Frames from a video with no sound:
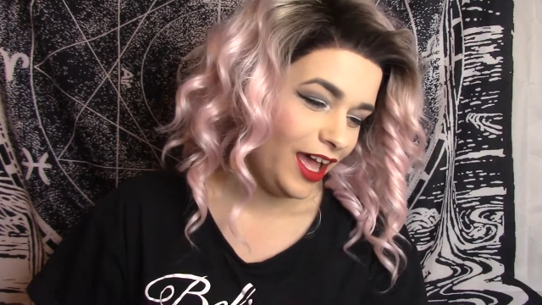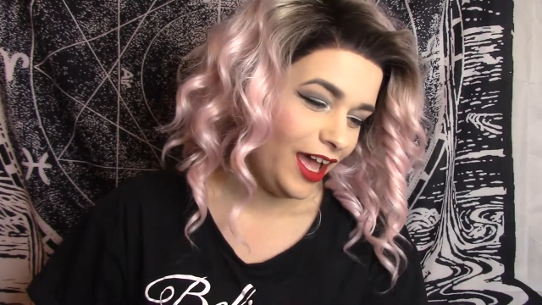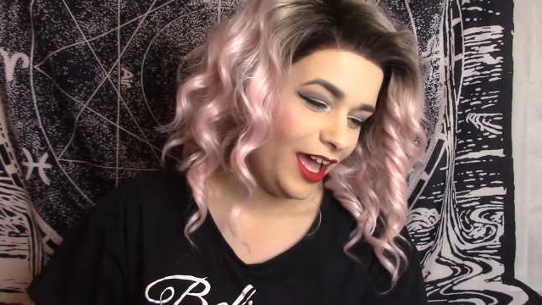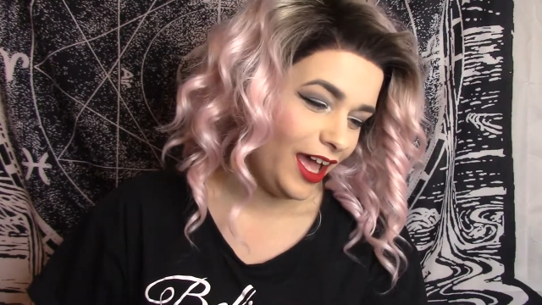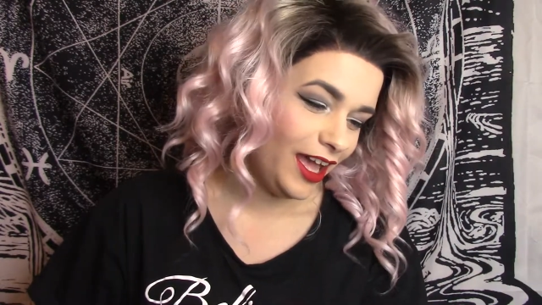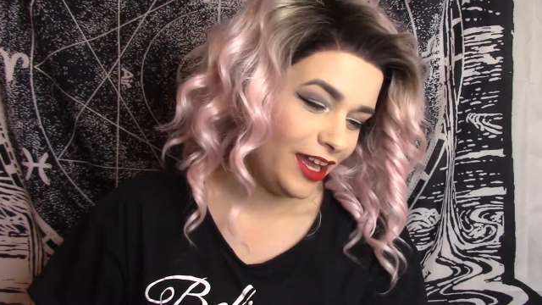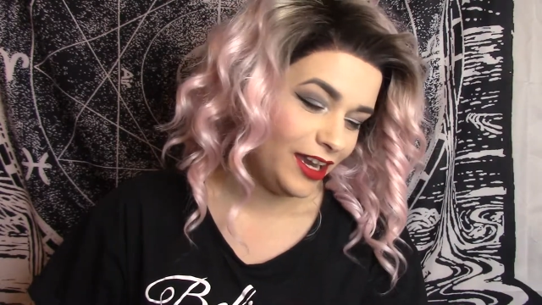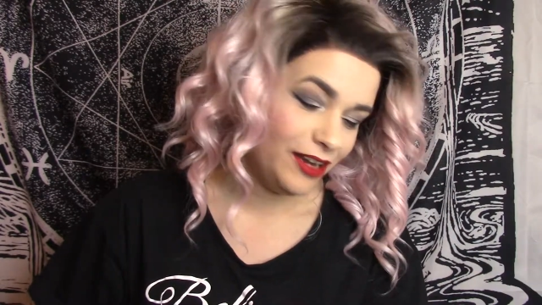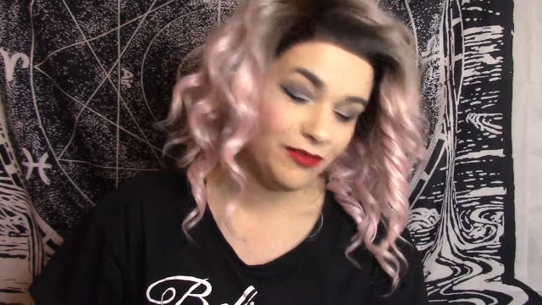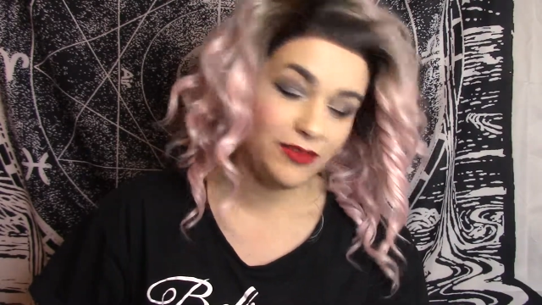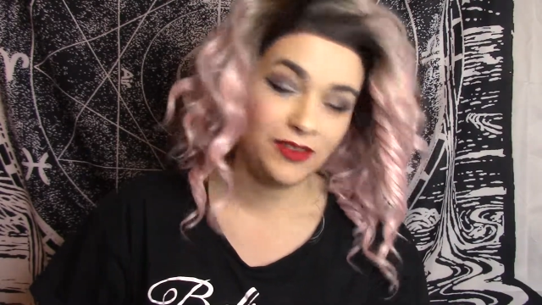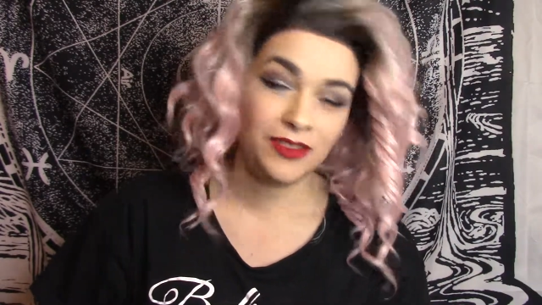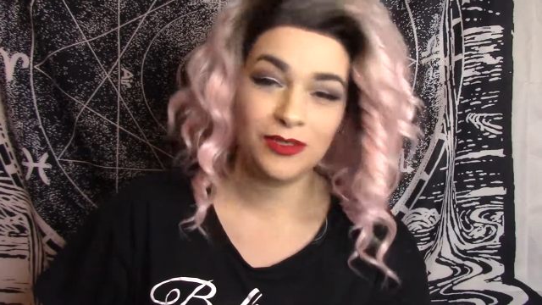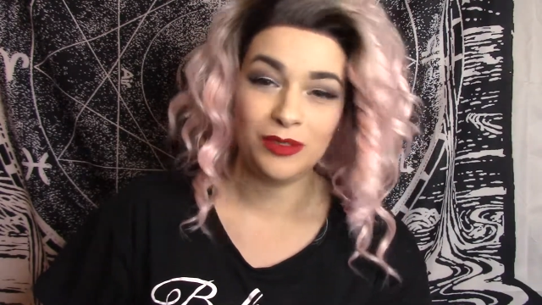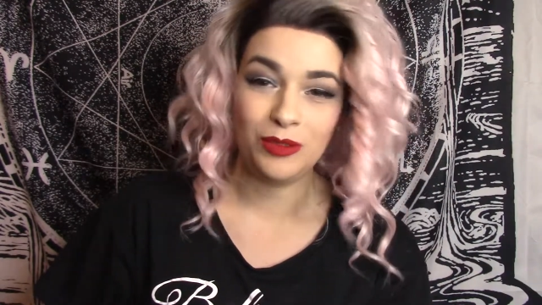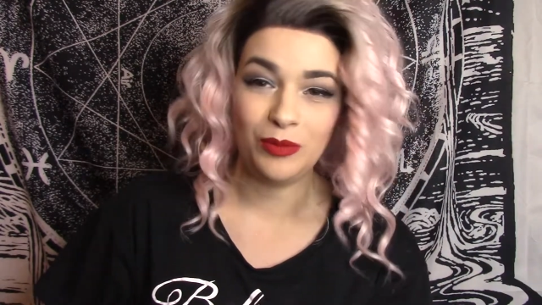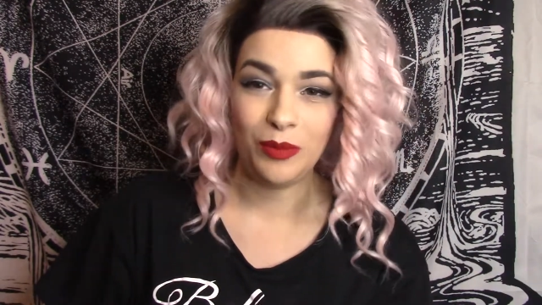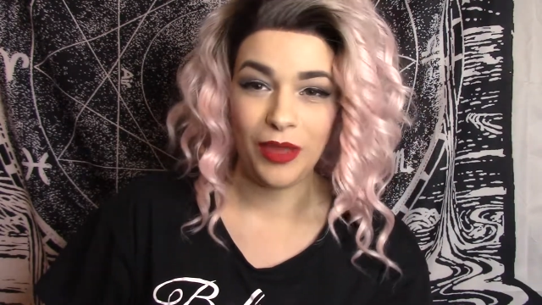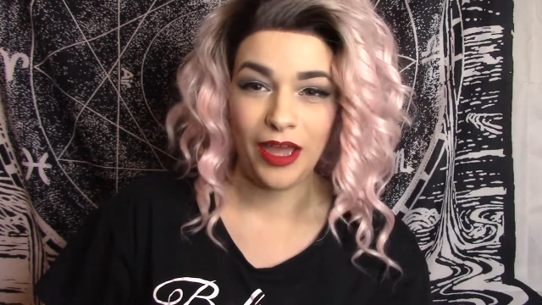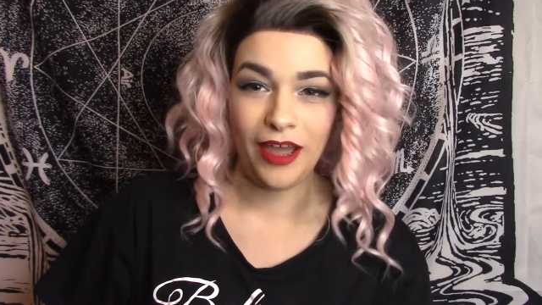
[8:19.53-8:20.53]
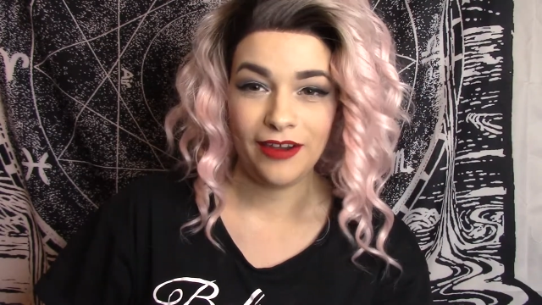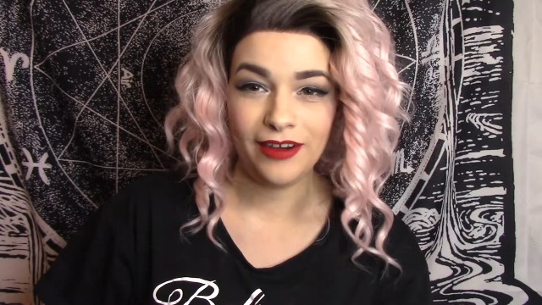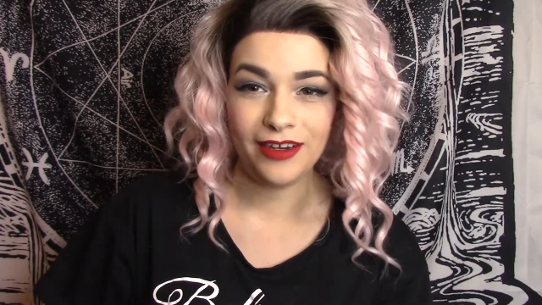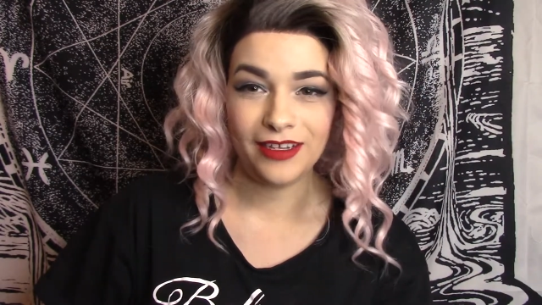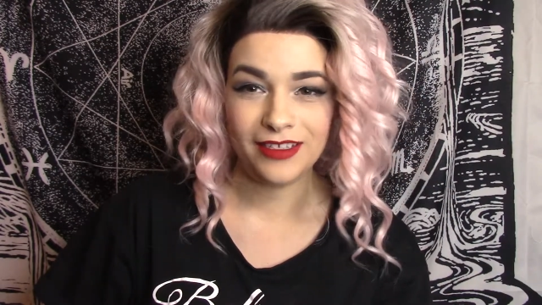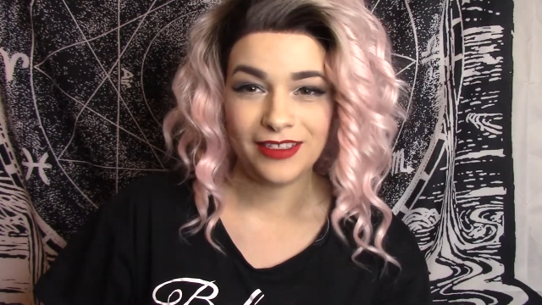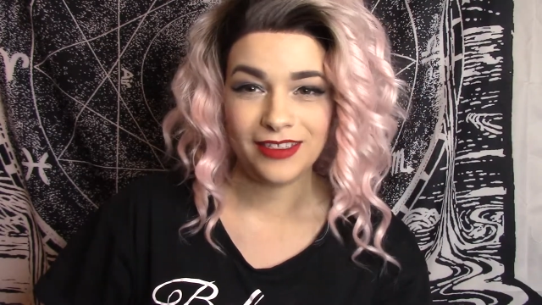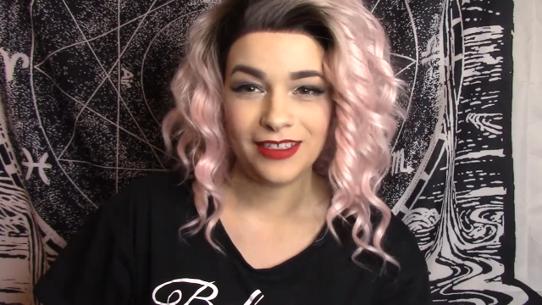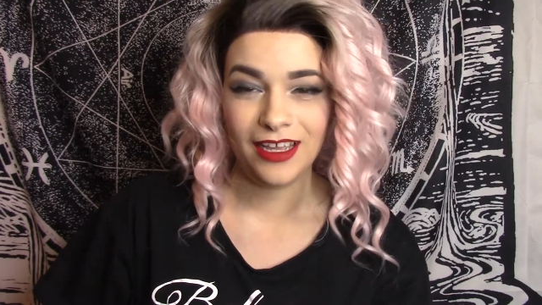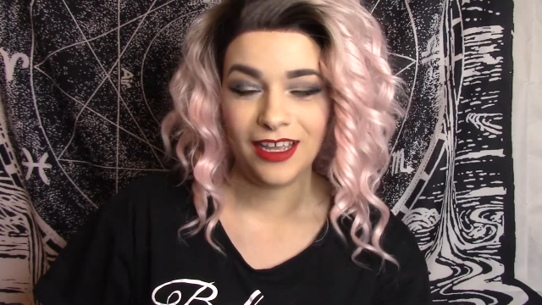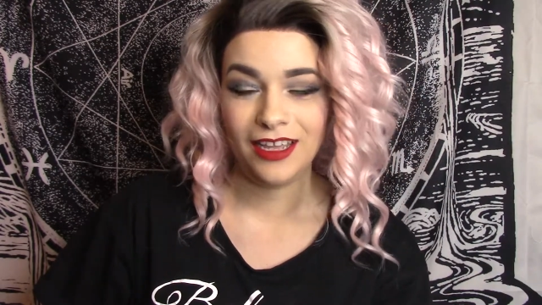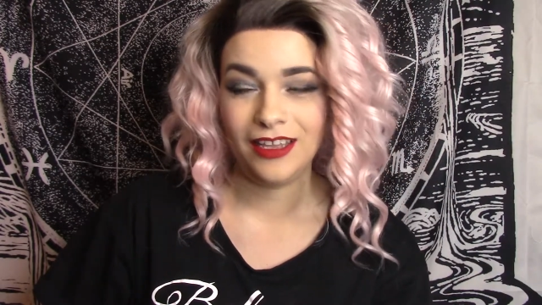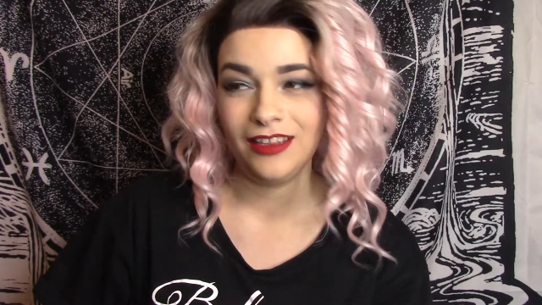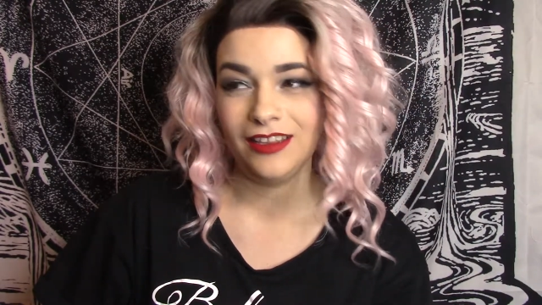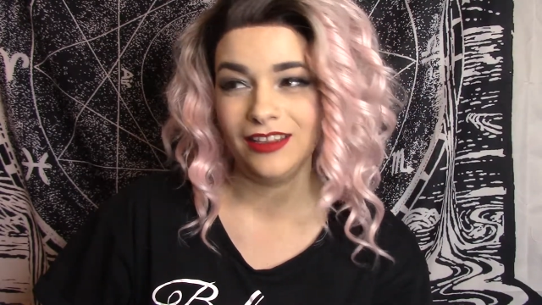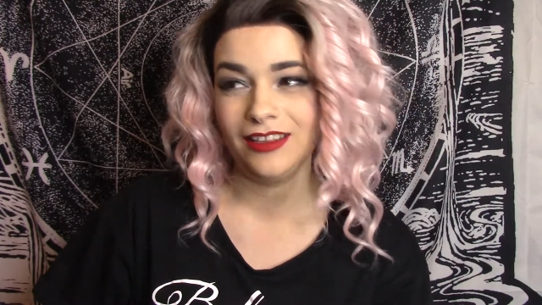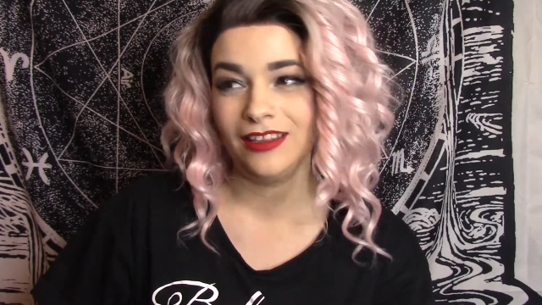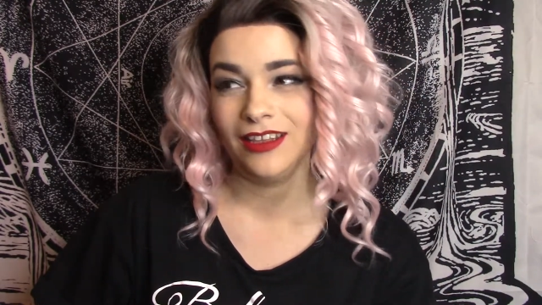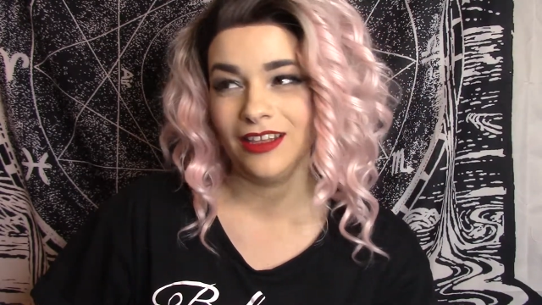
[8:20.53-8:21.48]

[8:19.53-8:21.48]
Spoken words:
And I was so embarrassed, and